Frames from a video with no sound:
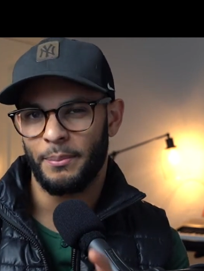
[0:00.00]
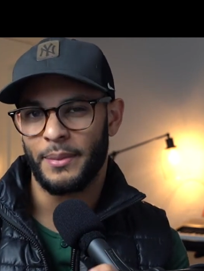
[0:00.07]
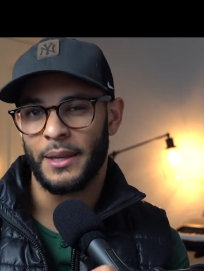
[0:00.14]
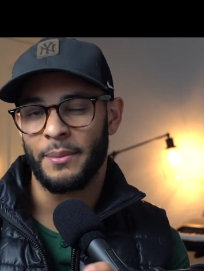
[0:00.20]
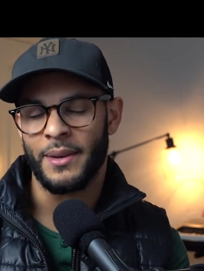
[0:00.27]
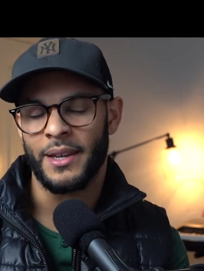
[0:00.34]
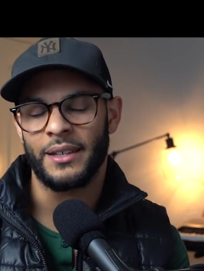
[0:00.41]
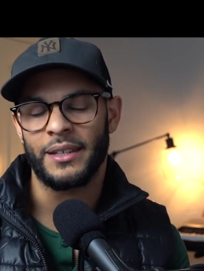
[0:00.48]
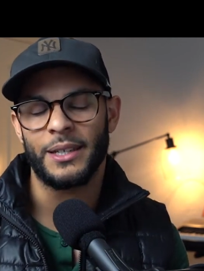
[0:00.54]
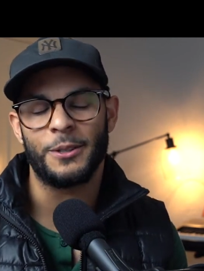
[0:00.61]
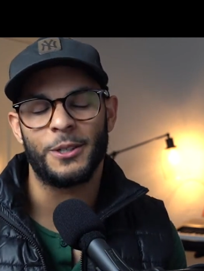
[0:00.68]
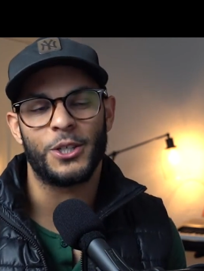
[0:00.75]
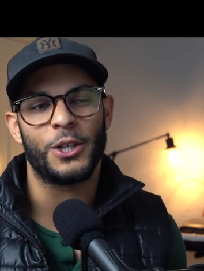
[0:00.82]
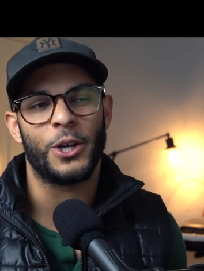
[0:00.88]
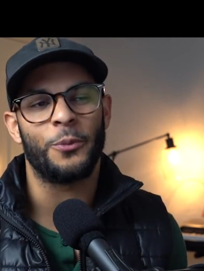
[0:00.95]
being mended
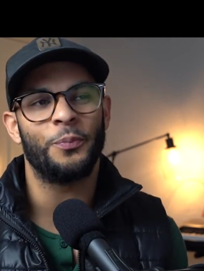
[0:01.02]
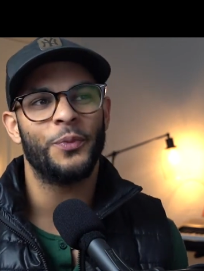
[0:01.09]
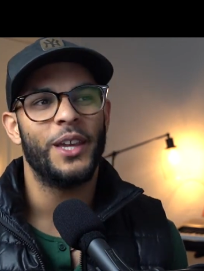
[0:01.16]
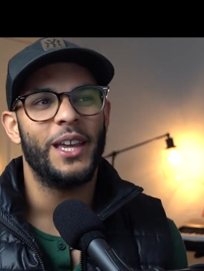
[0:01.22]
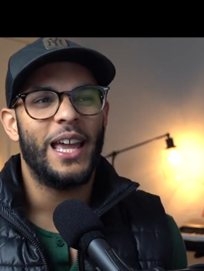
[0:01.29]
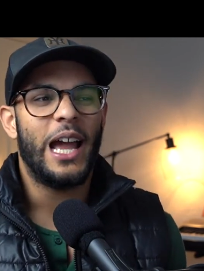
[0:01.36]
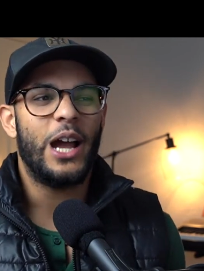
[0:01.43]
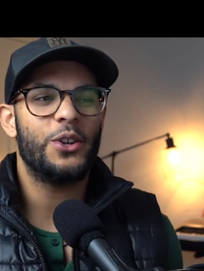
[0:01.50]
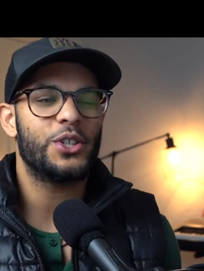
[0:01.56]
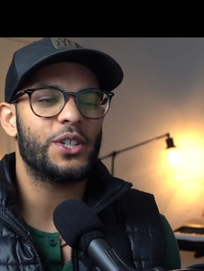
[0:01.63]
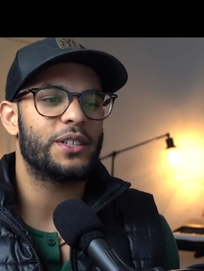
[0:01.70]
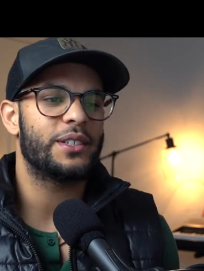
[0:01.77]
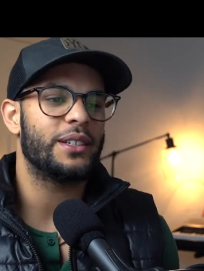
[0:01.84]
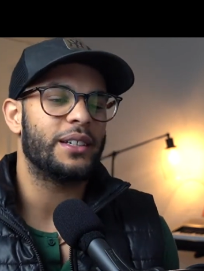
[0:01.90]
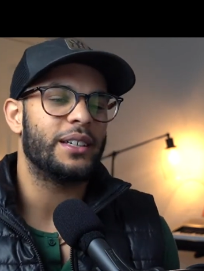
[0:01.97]
and so it was
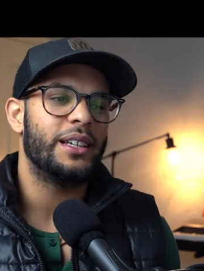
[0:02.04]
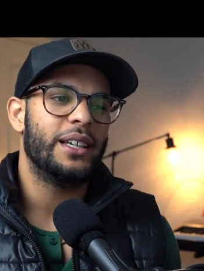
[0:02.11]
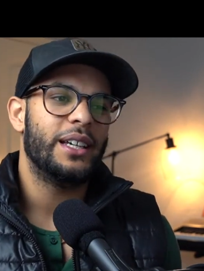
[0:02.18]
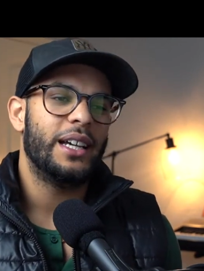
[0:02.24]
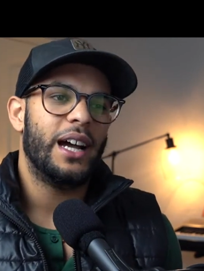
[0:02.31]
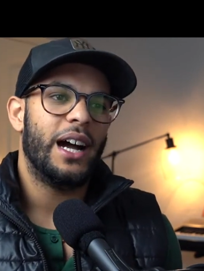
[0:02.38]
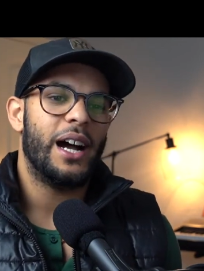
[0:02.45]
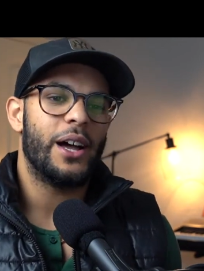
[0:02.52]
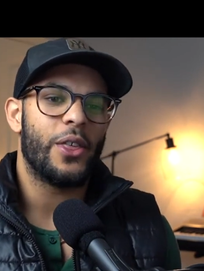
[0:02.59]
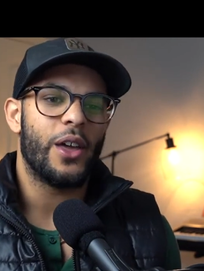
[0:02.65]
just a, a,